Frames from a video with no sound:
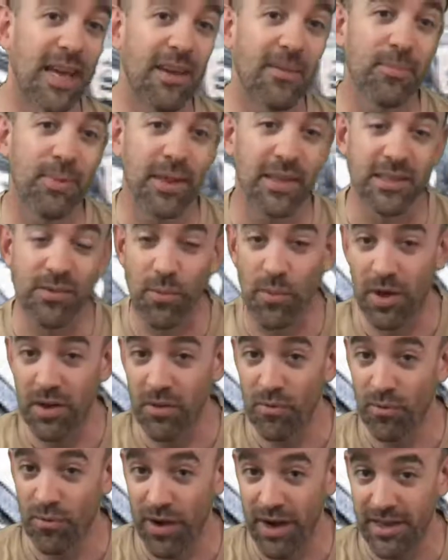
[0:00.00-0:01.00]
and place 1
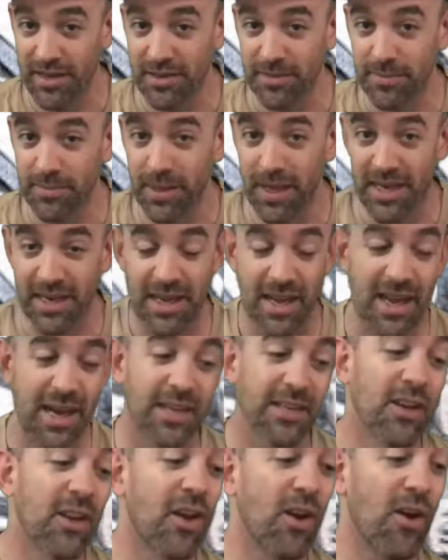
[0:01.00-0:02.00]
random black card
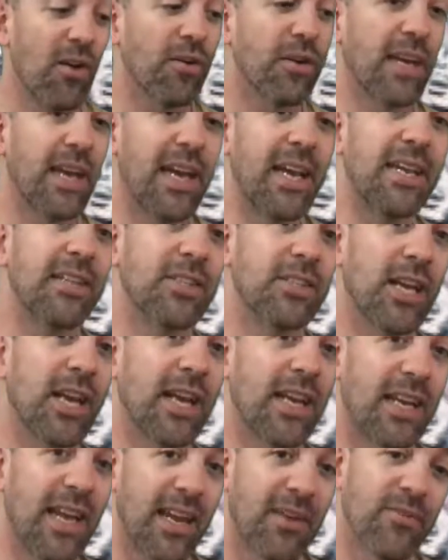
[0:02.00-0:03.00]
on each
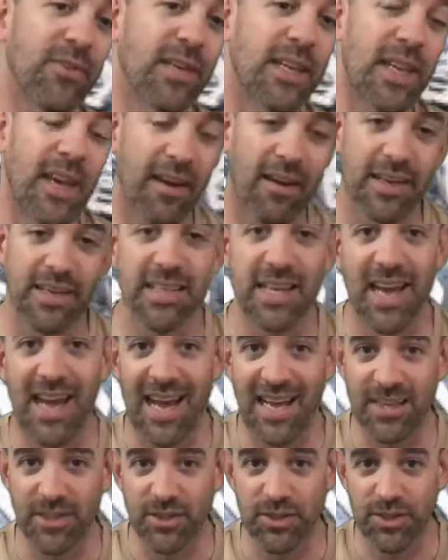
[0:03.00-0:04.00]
and every character
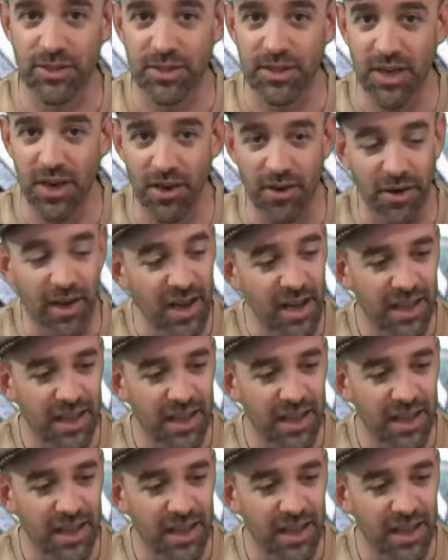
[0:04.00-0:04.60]
as you go.